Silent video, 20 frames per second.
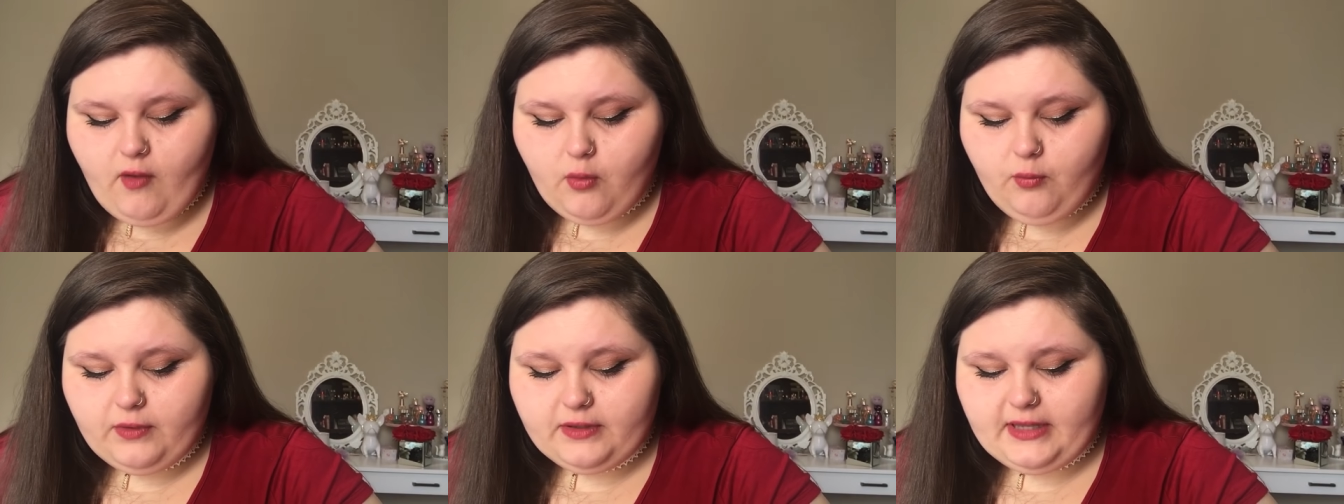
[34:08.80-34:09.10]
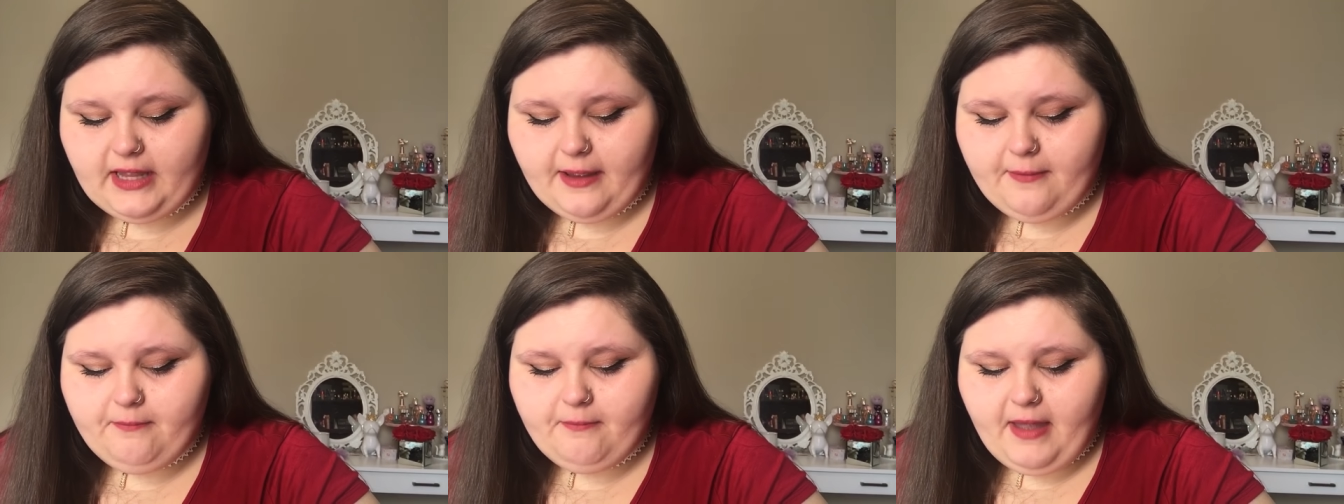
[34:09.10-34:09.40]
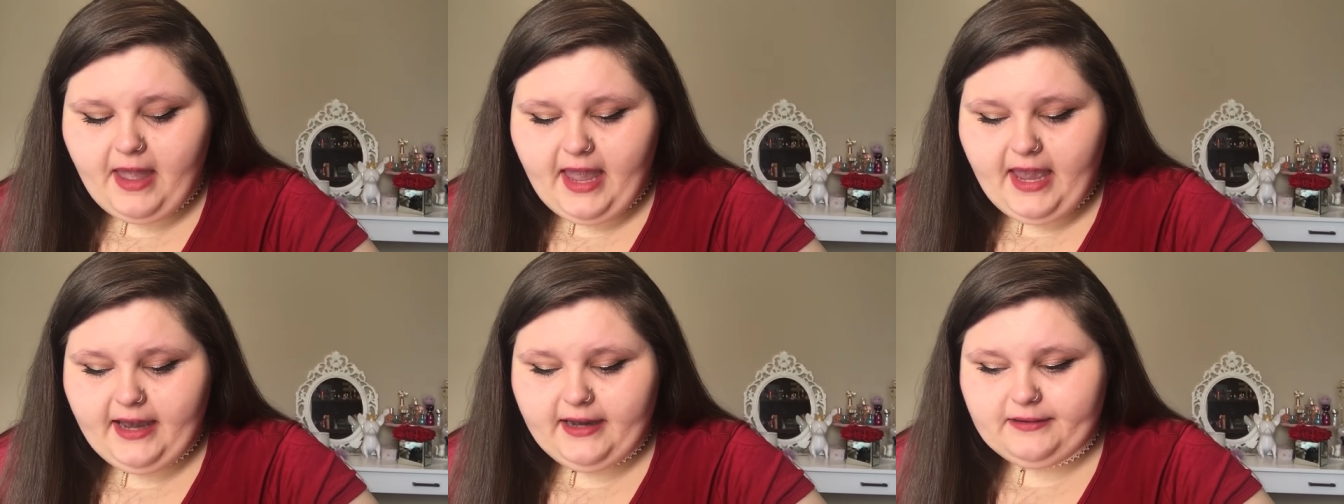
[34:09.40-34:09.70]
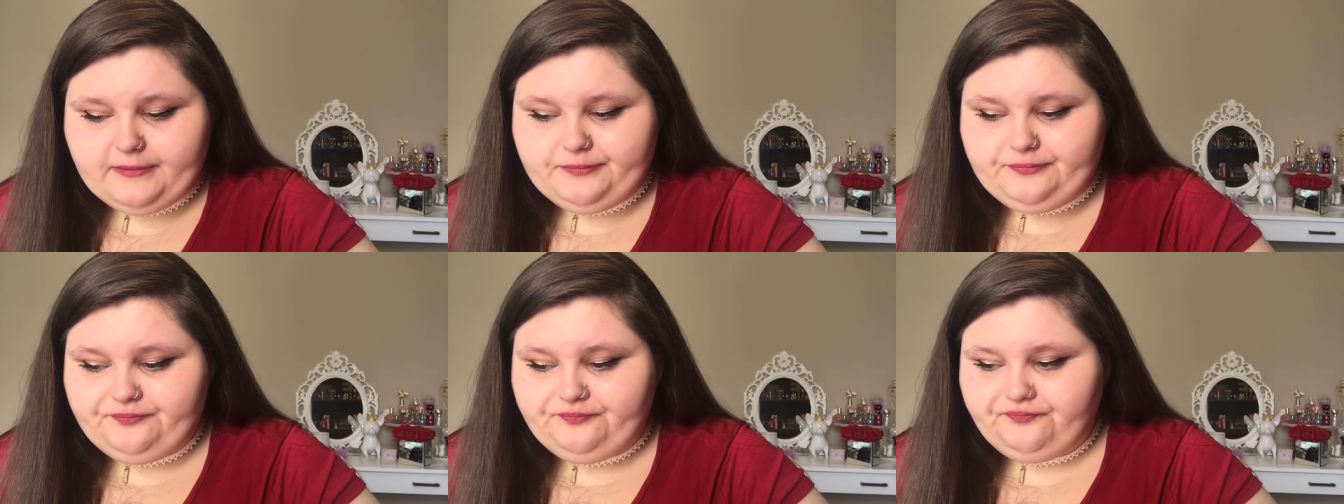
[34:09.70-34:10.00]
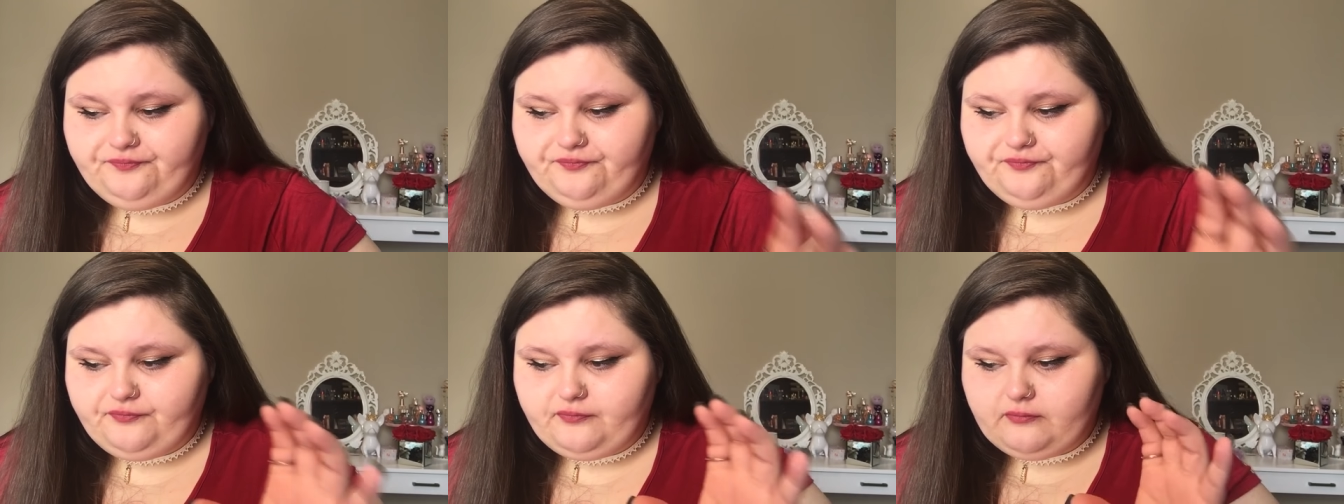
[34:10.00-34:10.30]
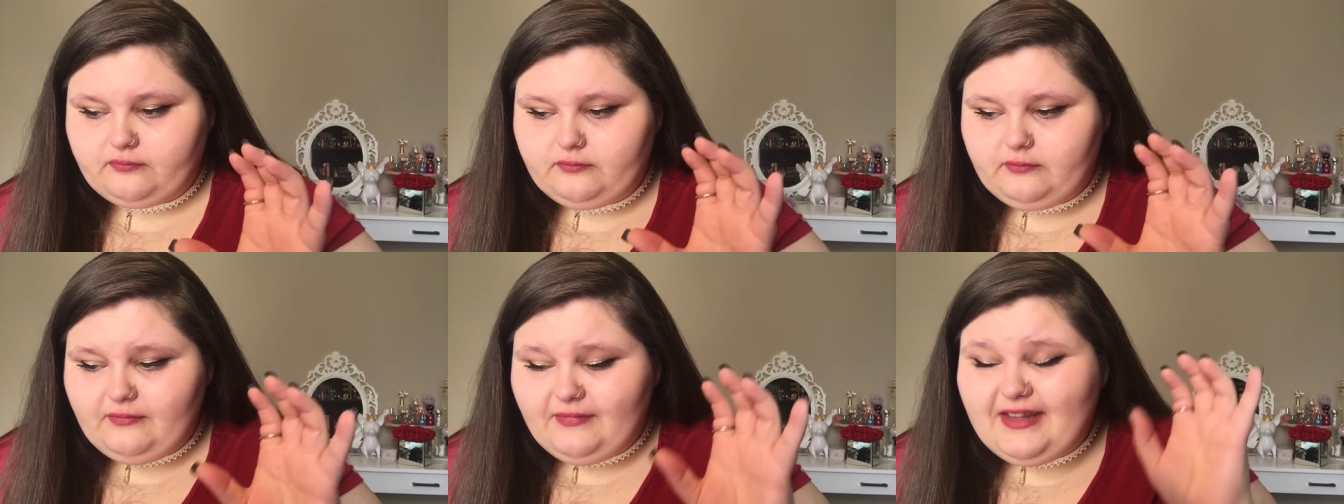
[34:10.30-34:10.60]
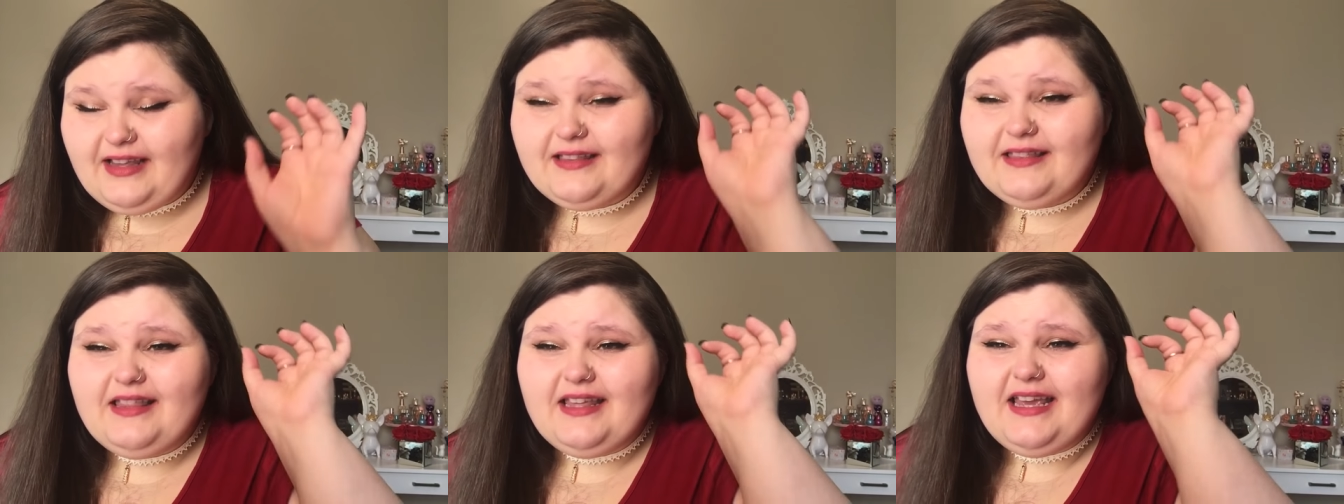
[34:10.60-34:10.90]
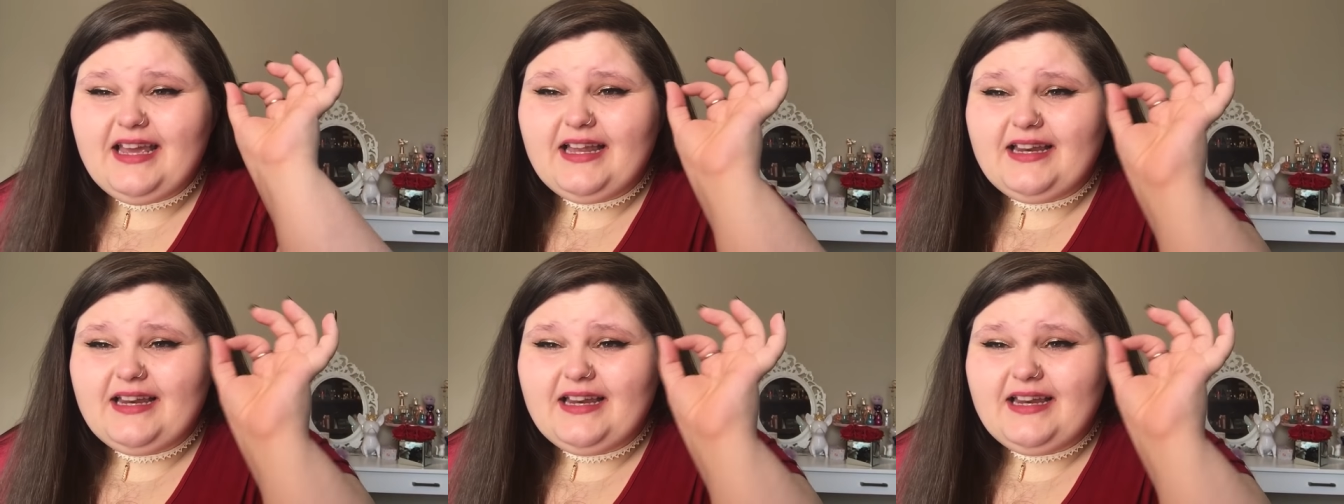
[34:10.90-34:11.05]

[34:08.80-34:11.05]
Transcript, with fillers: when they make the